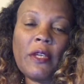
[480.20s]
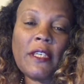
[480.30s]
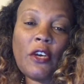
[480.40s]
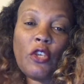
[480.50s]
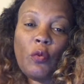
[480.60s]
who
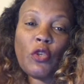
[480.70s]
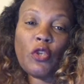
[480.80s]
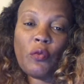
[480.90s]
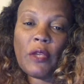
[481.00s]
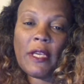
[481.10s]
can tell you
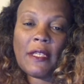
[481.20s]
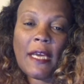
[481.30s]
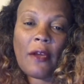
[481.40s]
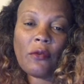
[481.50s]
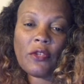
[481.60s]
what you're really
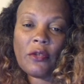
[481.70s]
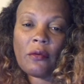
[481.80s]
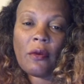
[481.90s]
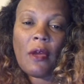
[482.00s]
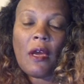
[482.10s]
entitled to.
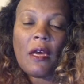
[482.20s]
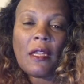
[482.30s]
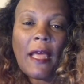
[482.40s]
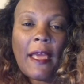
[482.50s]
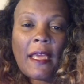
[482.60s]

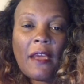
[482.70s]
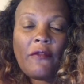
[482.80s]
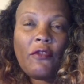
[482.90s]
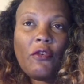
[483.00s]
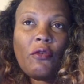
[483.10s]
Like,
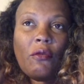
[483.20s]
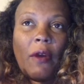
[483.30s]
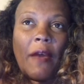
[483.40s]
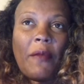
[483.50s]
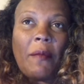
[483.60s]
if
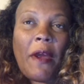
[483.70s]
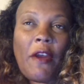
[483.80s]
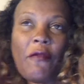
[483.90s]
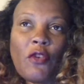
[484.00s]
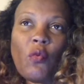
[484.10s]
you have been
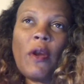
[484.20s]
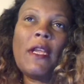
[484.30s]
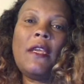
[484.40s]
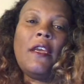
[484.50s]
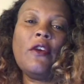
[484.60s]
married for
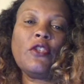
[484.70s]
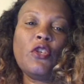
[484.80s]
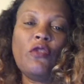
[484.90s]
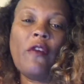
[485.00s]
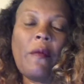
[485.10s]
20 years
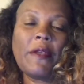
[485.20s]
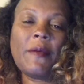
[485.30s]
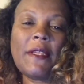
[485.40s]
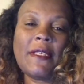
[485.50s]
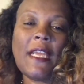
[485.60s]
and you've always
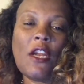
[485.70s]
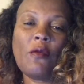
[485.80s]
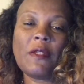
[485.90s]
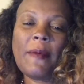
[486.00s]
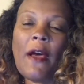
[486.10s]
been the
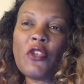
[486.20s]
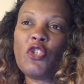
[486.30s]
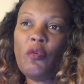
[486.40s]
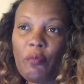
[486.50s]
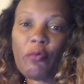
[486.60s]
stay-at-home
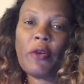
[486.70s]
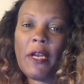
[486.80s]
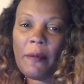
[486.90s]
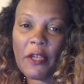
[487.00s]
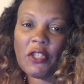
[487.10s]
spouse, you're
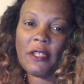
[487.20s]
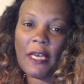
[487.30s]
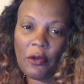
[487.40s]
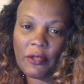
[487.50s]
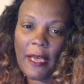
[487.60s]
pretty much
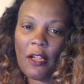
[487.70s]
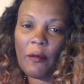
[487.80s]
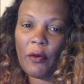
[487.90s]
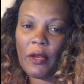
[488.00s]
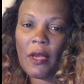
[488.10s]
entitled to
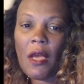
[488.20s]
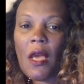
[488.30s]
alimony.